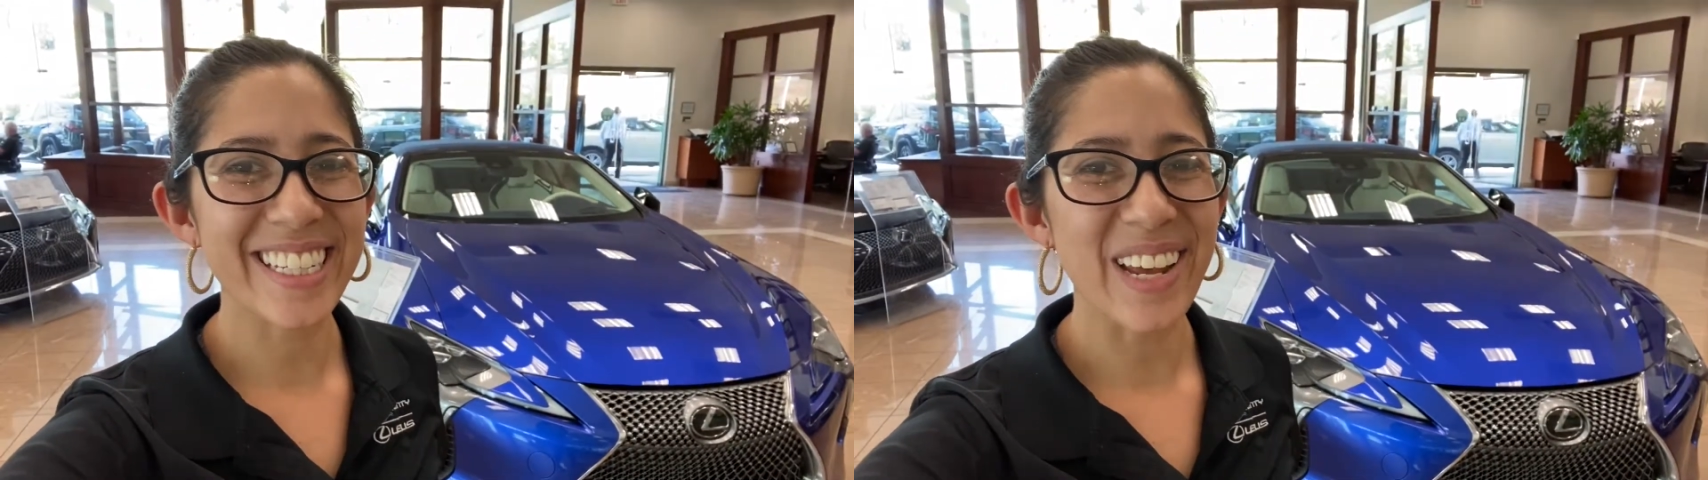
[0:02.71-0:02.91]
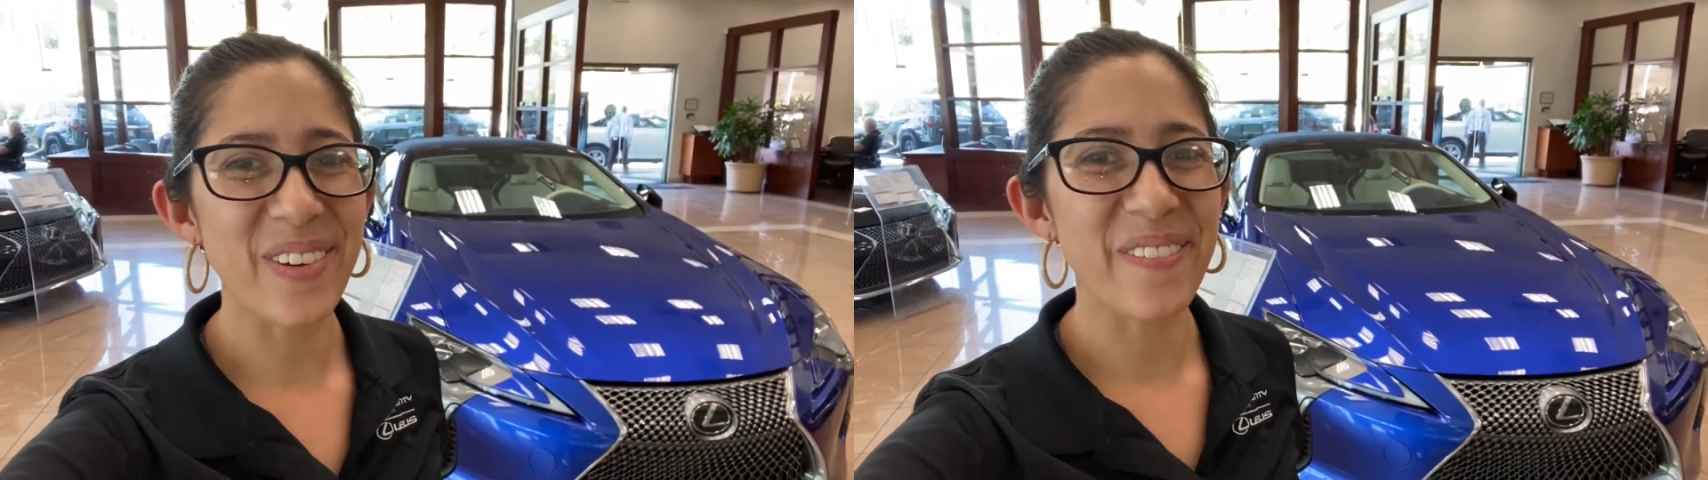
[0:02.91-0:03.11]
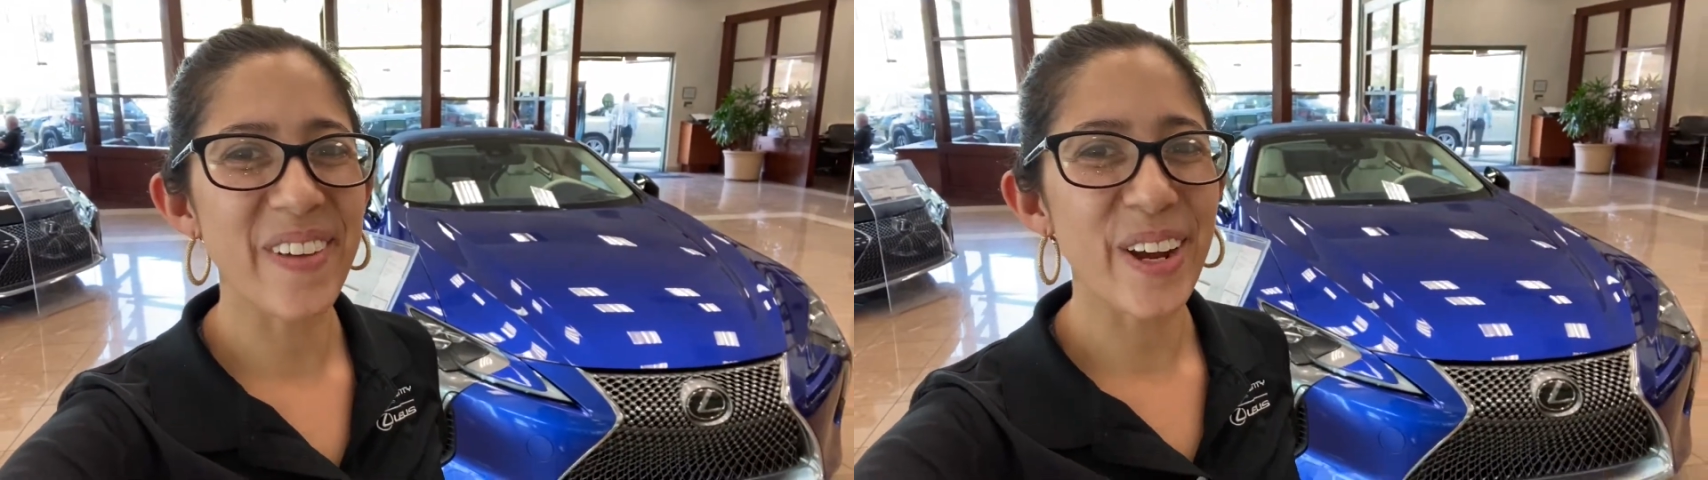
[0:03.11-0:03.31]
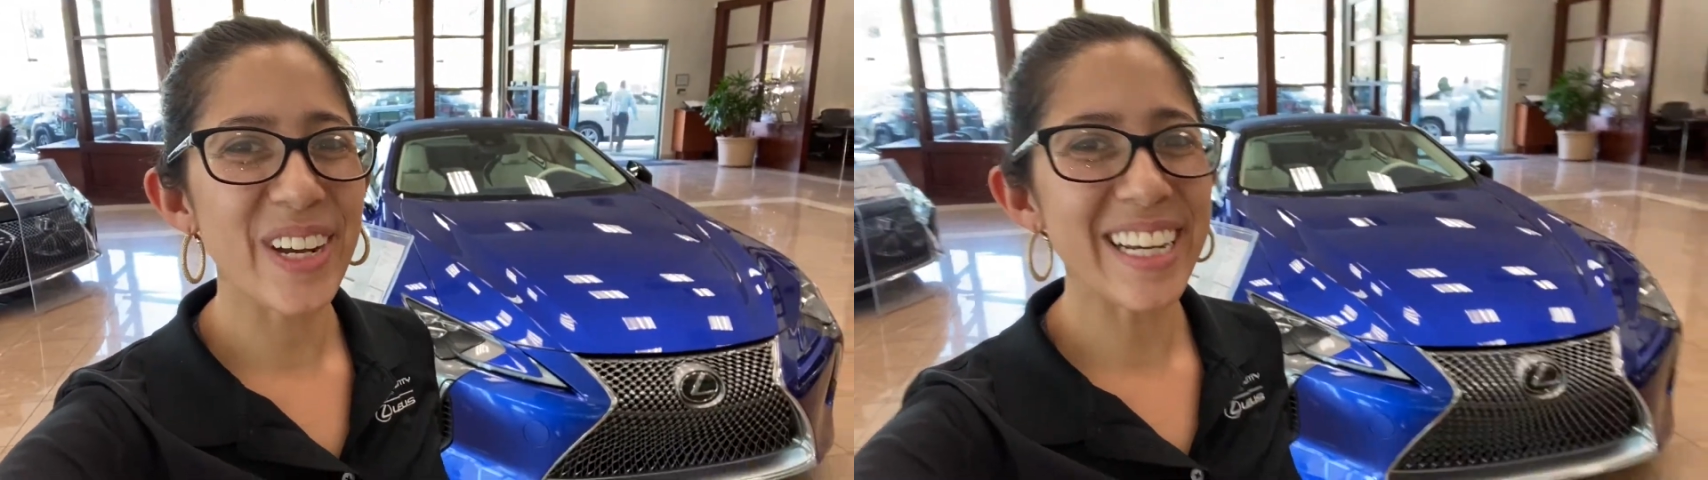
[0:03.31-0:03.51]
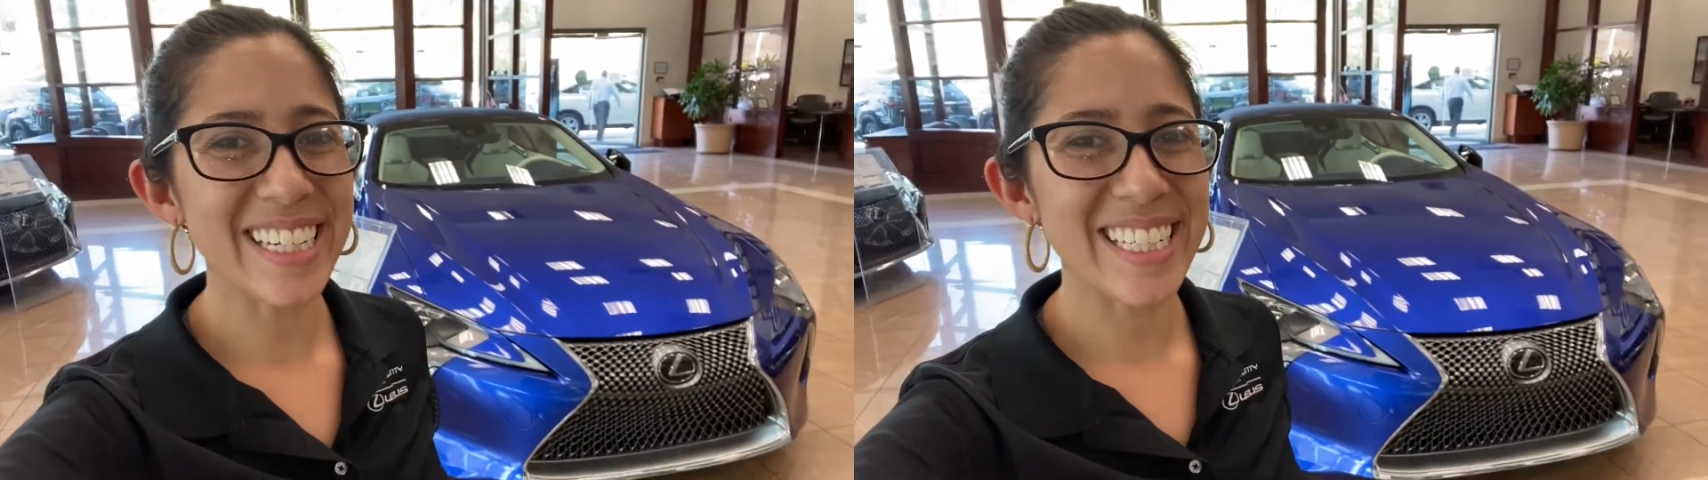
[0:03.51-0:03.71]
I have a
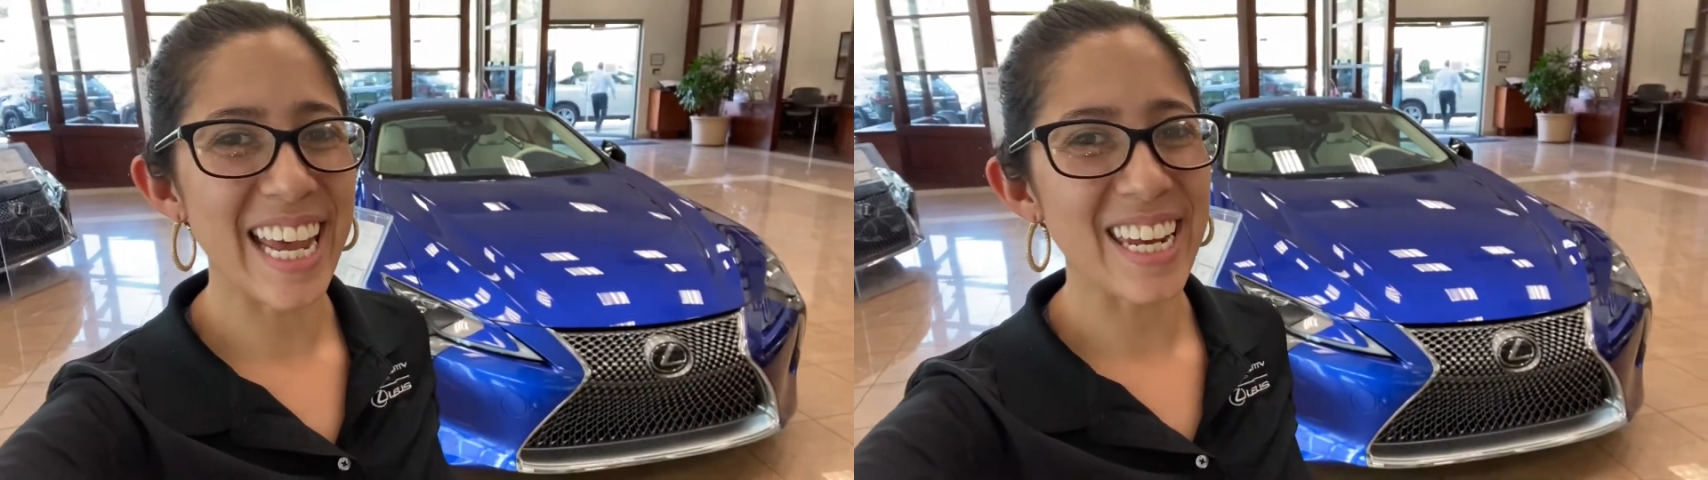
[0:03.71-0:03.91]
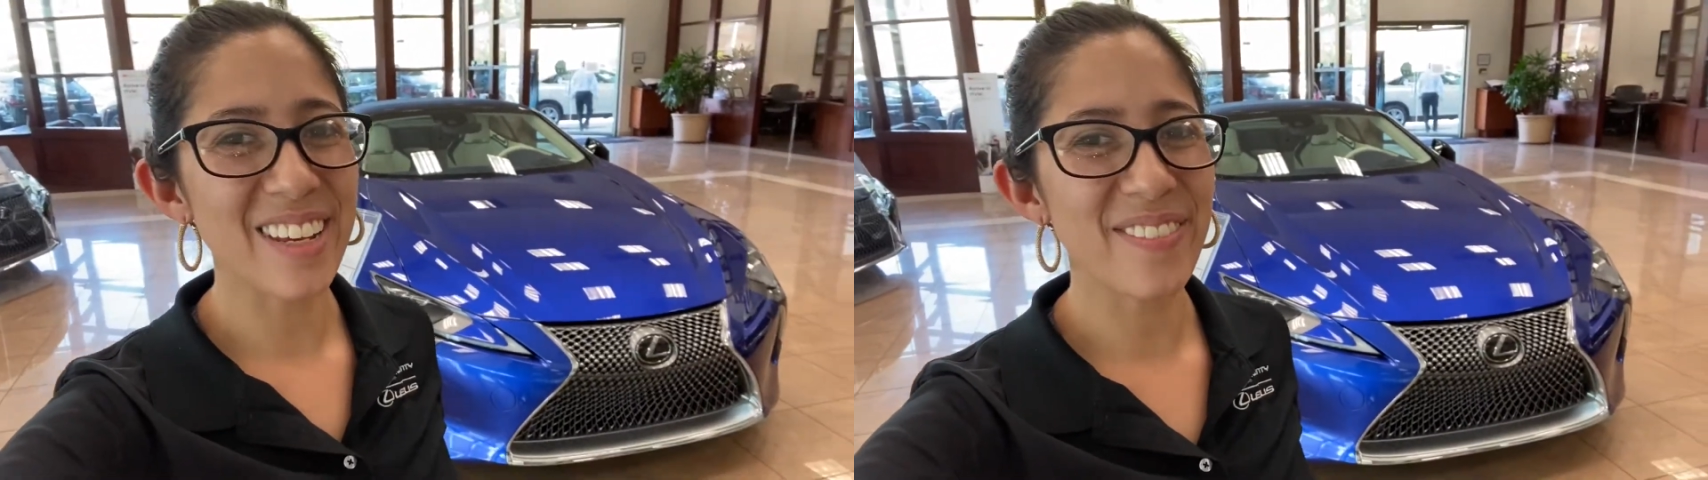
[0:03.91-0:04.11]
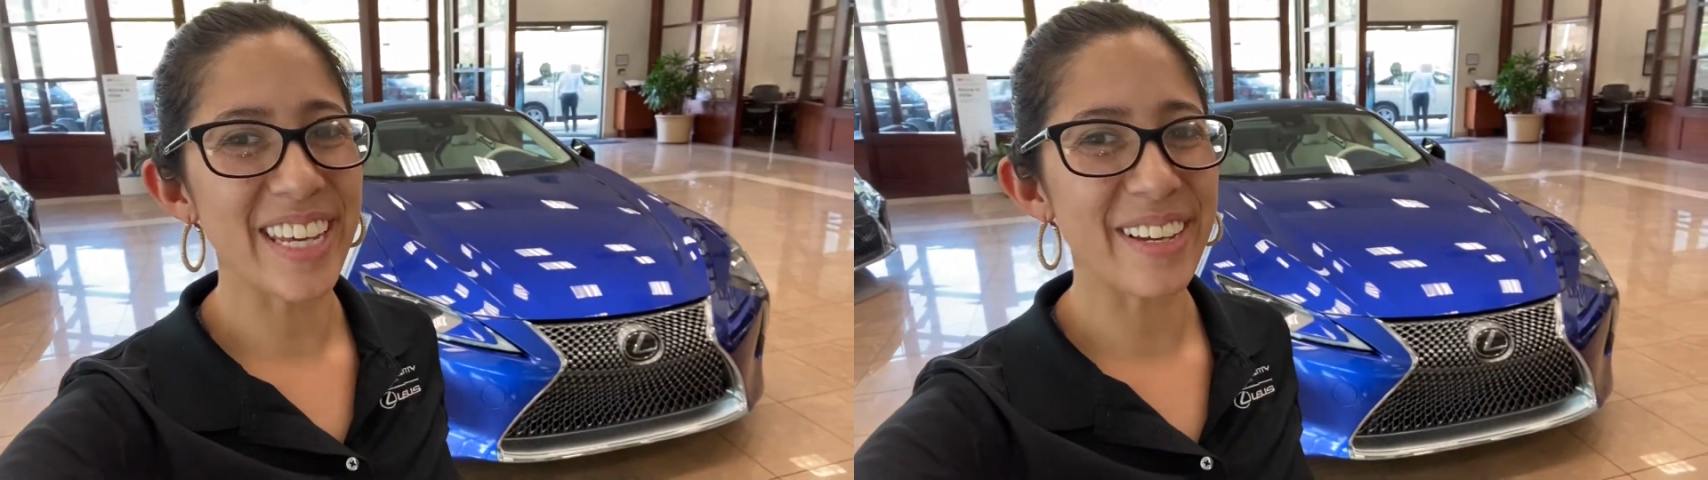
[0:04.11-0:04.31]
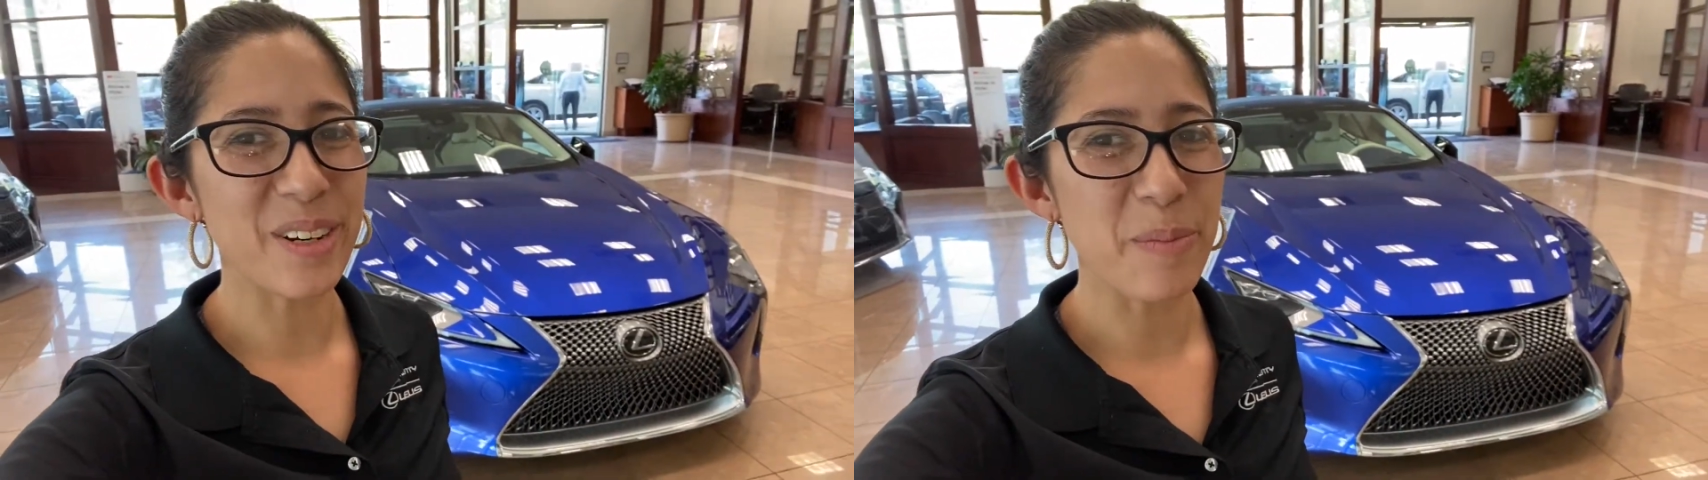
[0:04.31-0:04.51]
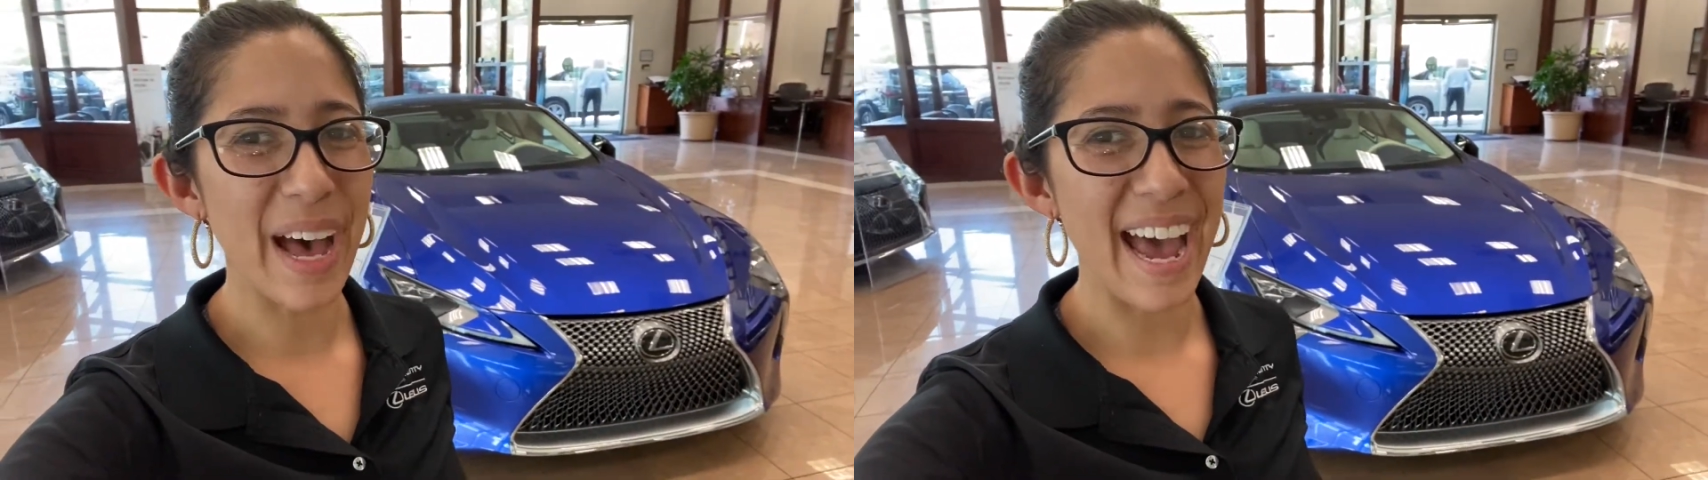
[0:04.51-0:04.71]
very exciting
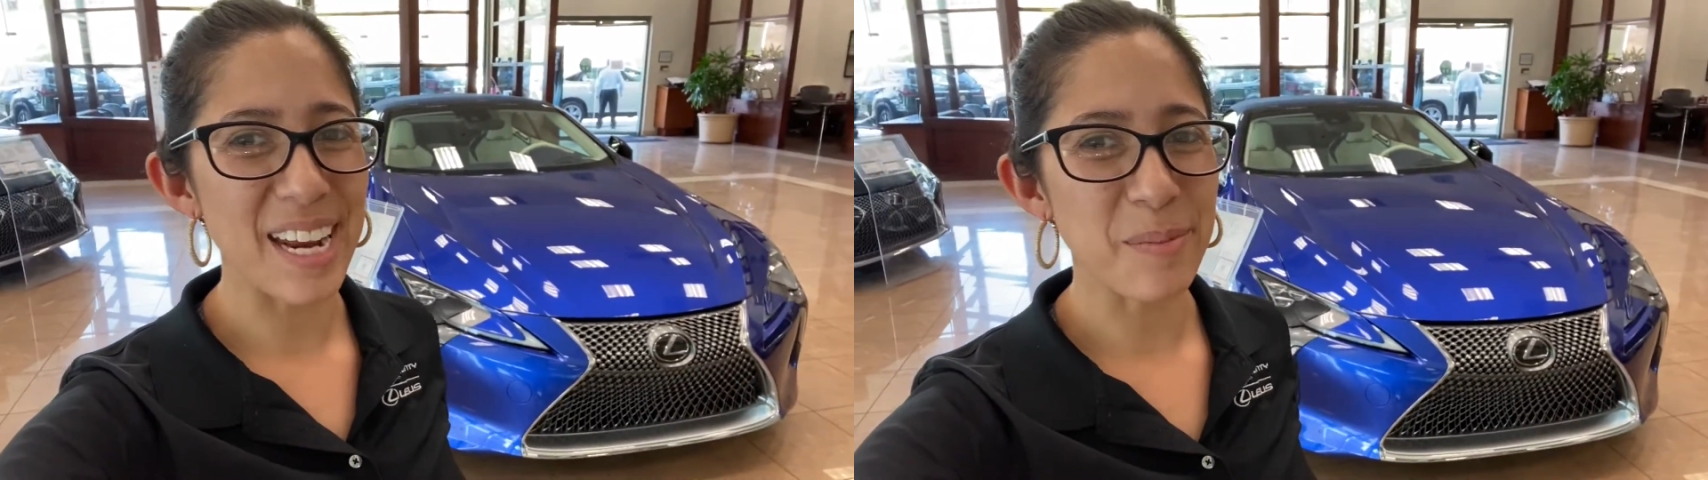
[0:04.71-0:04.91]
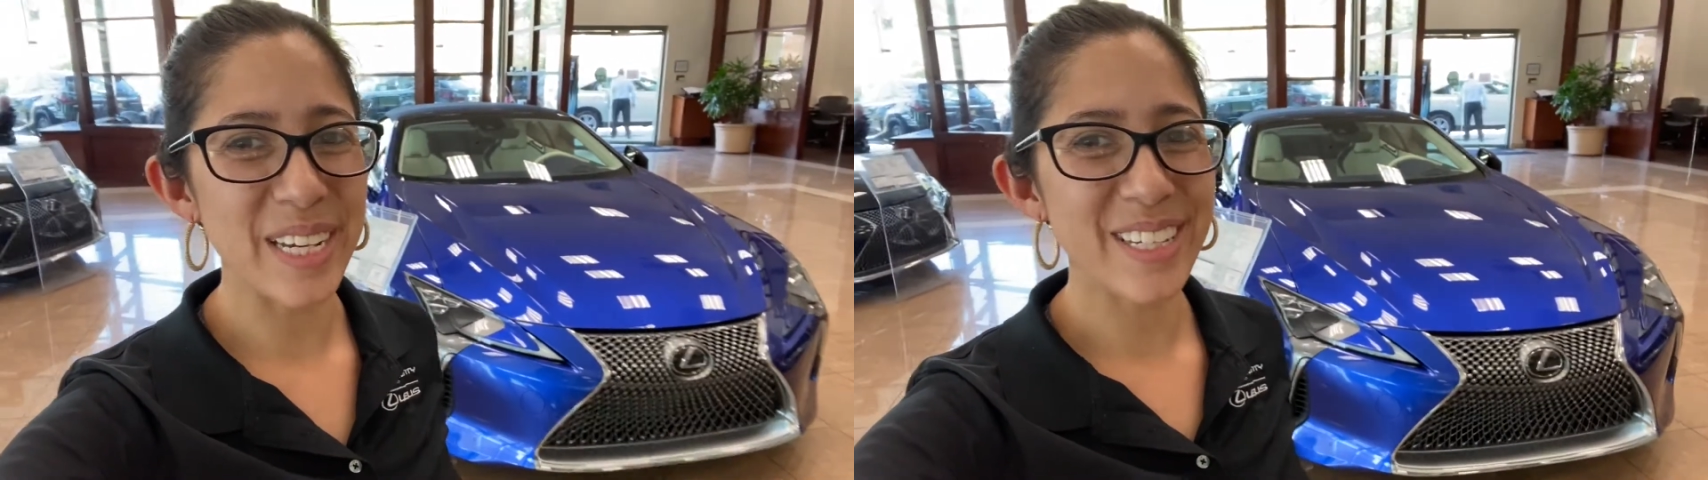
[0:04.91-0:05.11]
vehicle behind me,